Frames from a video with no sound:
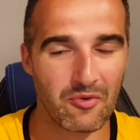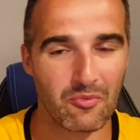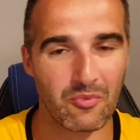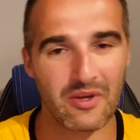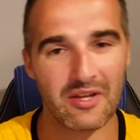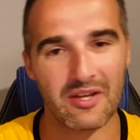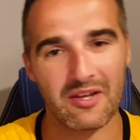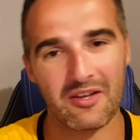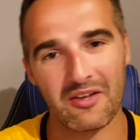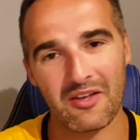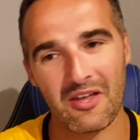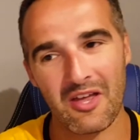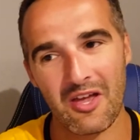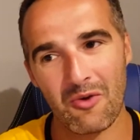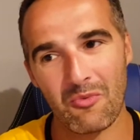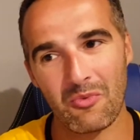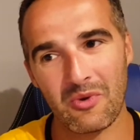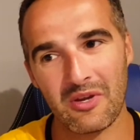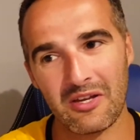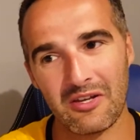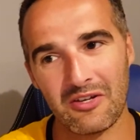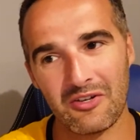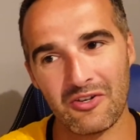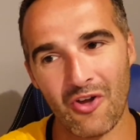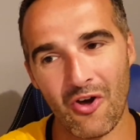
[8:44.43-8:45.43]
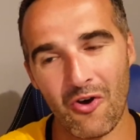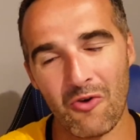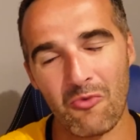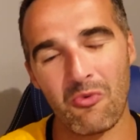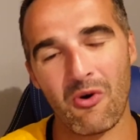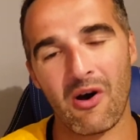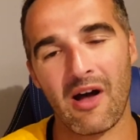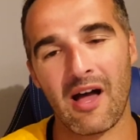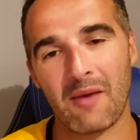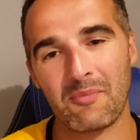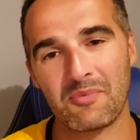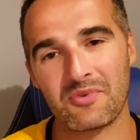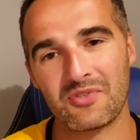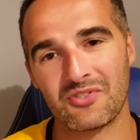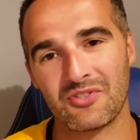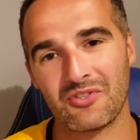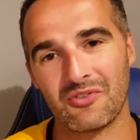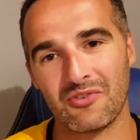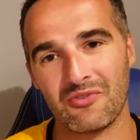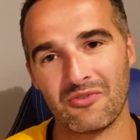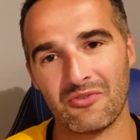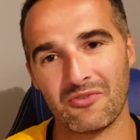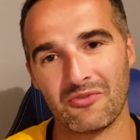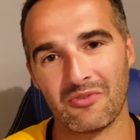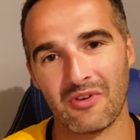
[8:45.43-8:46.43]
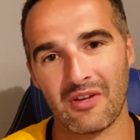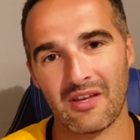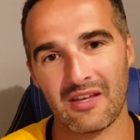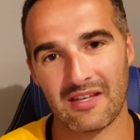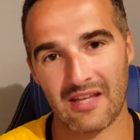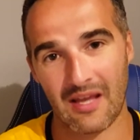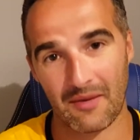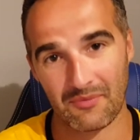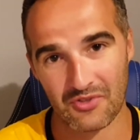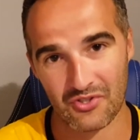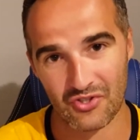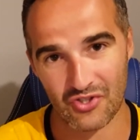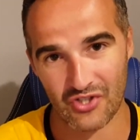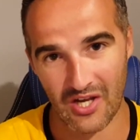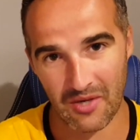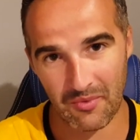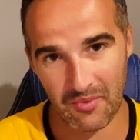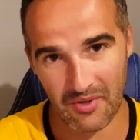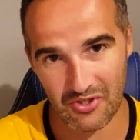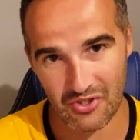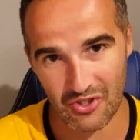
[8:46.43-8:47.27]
We know what happened to Captain Janeway.